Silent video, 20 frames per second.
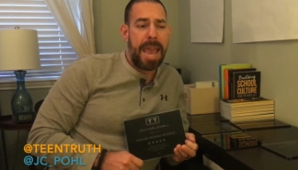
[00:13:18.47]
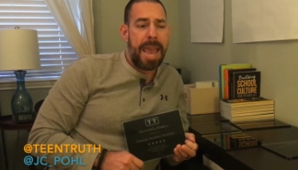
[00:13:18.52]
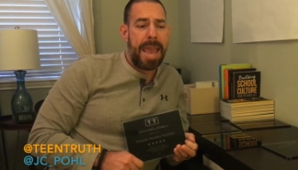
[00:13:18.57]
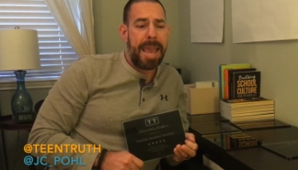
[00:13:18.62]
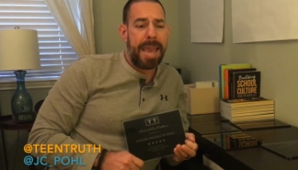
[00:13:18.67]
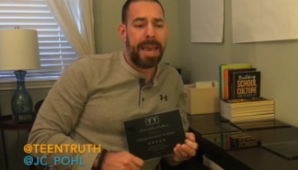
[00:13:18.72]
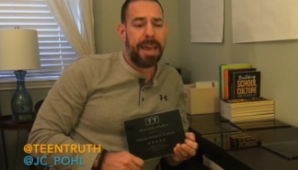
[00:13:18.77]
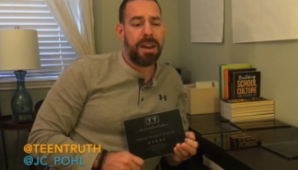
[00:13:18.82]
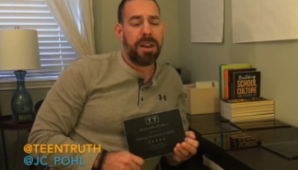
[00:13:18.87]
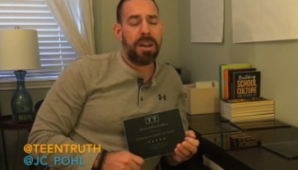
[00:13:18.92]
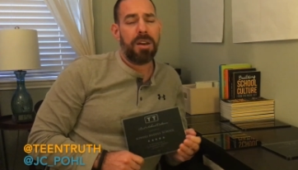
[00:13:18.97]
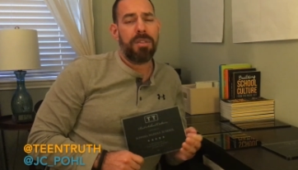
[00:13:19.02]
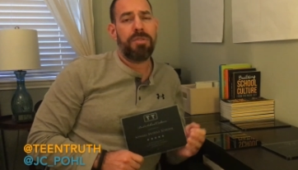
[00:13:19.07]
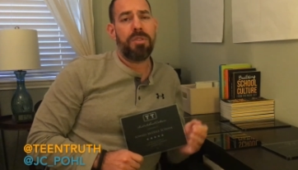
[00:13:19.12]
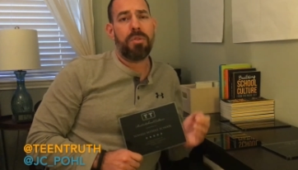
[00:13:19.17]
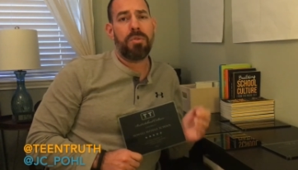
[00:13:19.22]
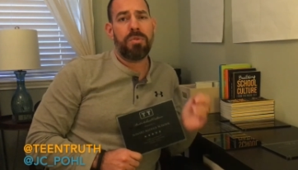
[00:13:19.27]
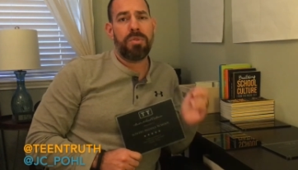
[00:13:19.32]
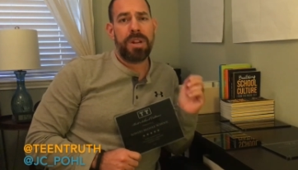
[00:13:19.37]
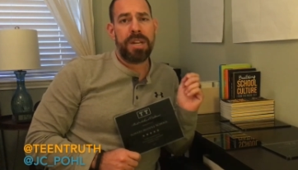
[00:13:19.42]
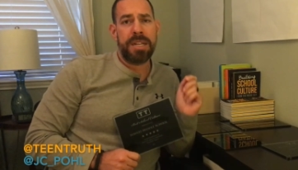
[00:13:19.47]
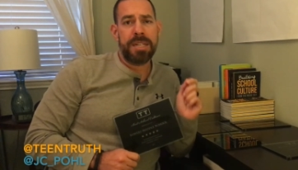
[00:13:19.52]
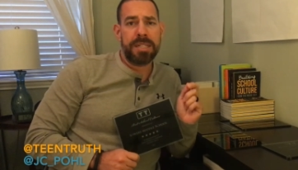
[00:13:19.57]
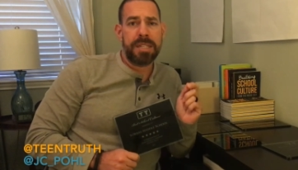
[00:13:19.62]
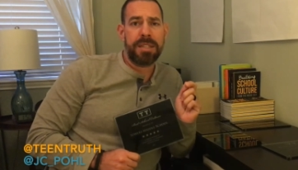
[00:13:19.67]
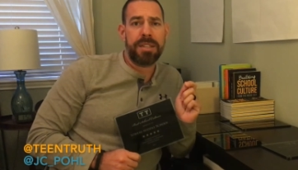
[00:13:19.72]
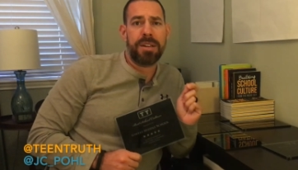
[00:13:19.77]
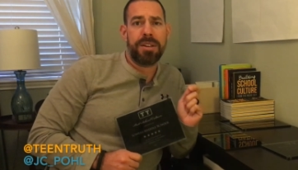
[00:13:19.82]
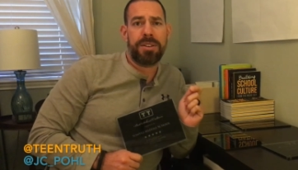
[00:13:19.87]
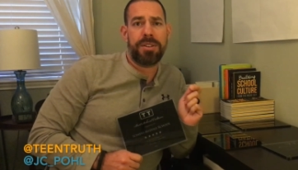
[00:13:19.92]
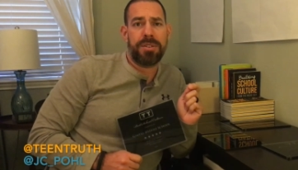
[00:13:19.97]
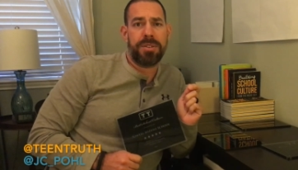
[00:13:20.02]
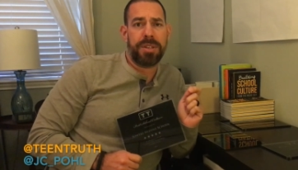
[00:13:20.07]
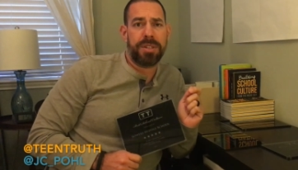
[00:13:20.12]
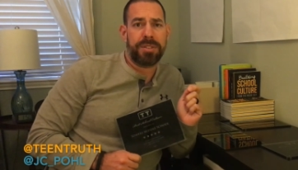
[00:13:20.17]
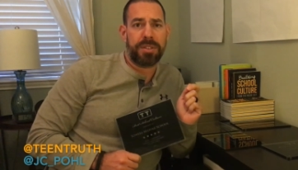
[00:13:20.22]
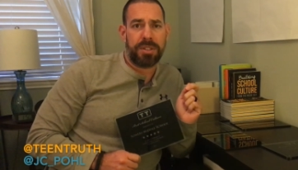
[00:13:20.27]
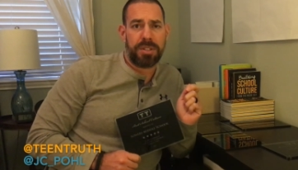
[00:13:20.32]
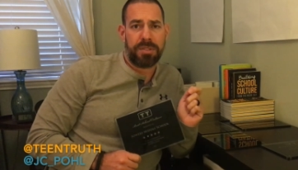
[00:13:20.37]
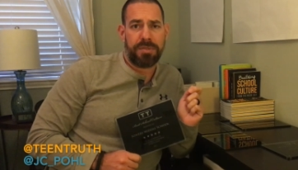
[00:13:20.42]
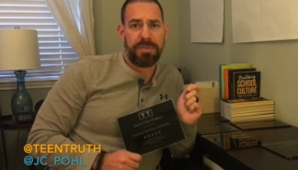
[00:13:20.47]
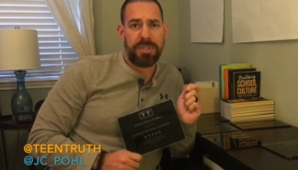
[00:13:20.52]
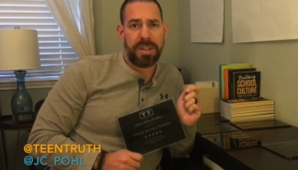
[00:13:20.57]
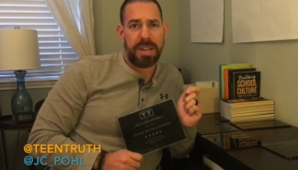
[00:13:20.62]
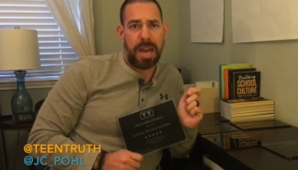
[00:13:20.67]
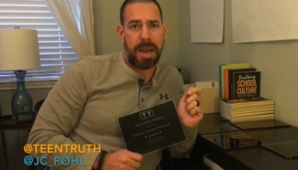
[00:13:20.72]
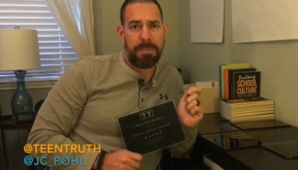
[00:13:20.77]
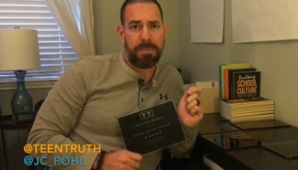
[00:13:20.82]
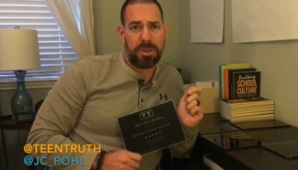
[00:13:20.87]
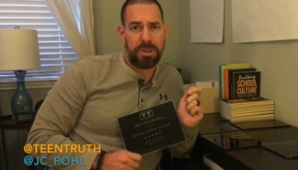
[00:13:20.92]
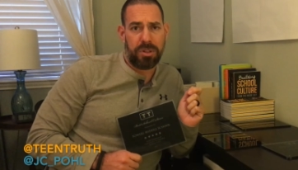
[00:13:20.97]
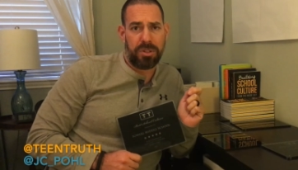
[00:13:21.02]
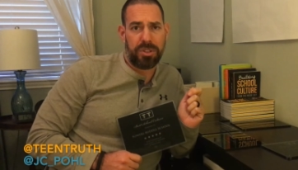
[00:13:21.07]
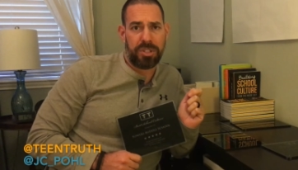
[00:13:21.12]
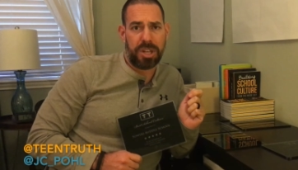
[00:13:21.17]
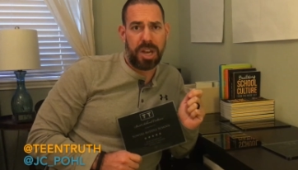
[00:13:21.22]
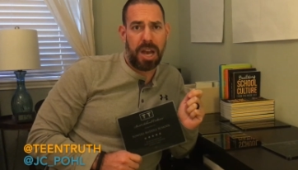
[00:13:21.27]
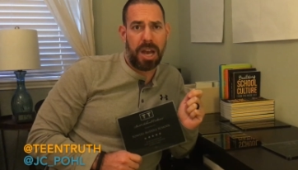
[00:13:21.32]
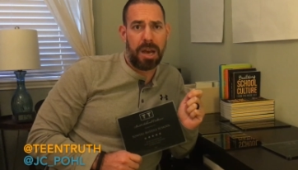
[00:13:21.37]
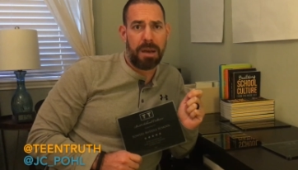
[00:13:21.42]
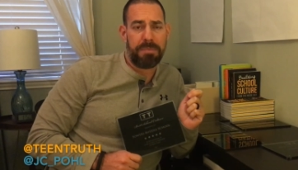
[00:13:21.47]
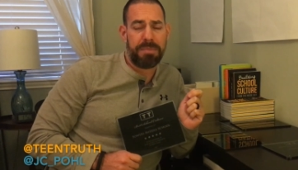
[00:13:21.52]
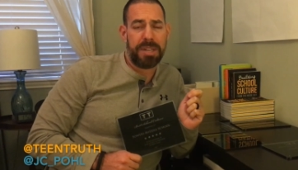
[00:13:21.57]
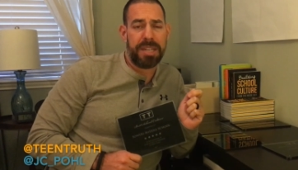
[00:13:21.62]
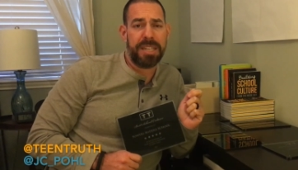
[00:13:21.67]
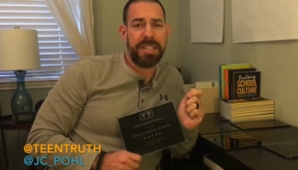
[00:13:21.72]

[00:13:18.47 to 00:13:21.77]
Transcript: And the reason they're doing such a phenomenal job